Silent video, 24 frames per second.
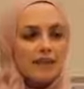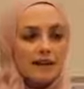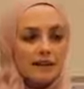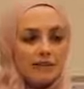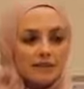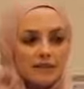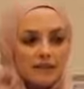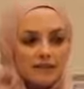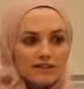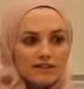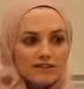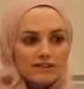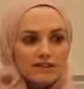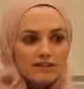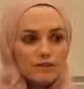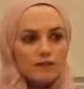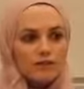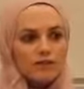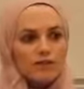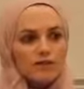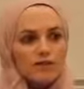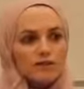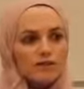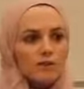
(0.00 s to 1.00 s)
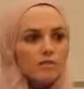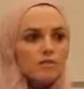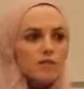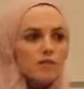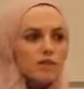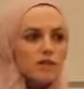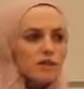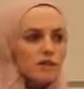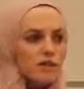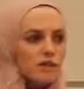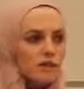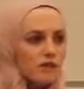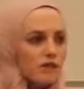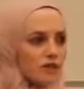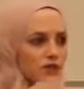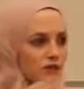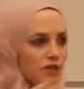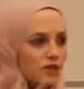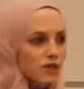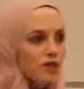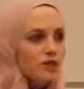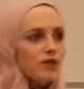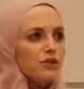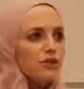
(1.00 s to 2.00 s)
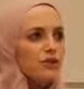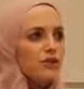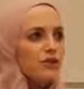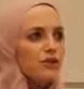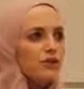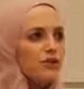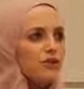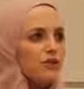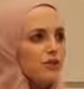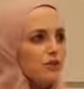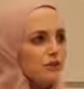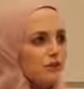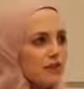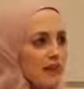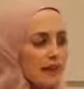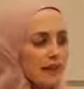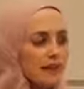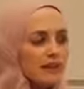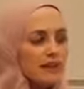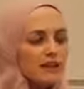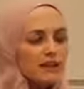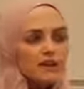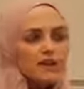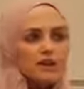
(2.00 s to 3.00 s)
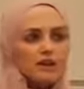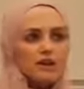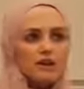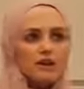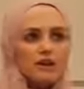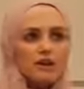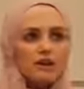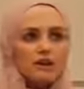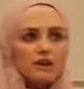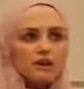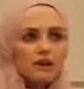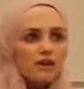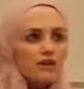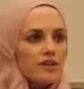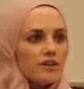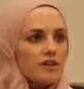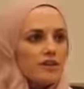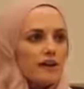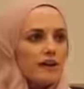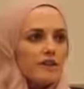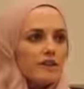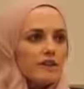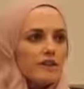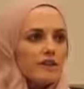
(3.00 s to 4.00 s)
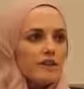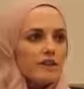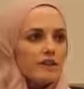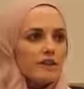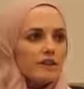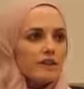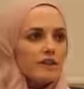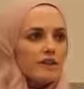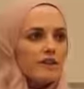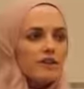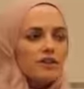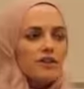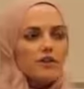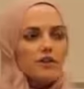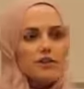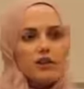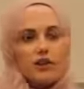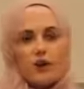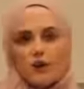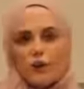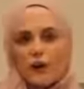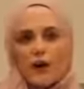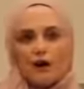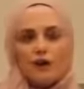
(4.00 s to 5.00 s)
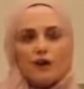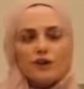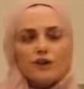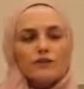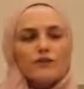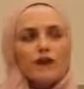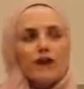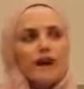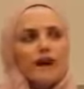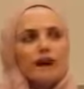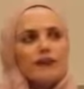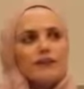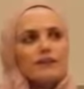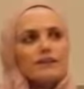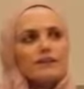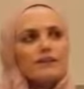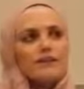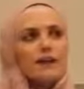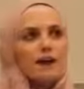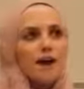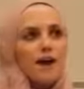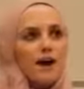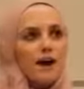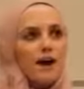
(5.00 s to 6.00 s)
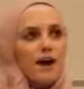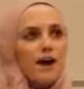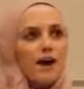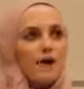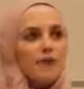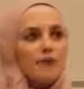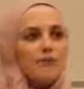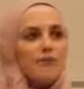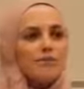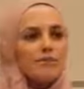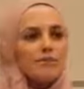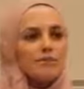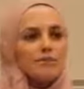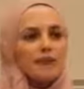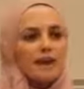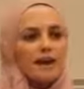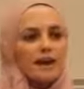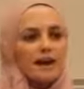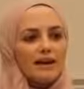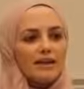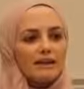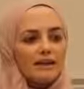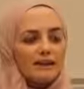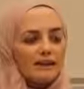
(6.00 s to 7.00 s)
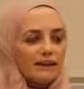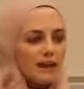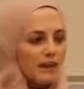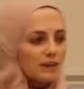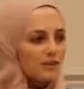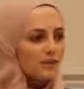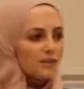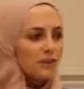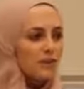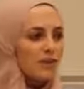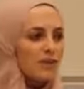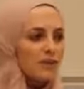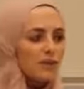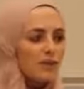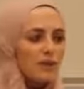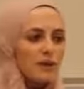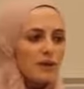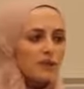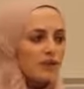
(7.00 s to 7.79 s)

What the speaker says: there is this sort of assumption that as soon as you've taken the shahada, that that's it, you know where you're at. And that's when the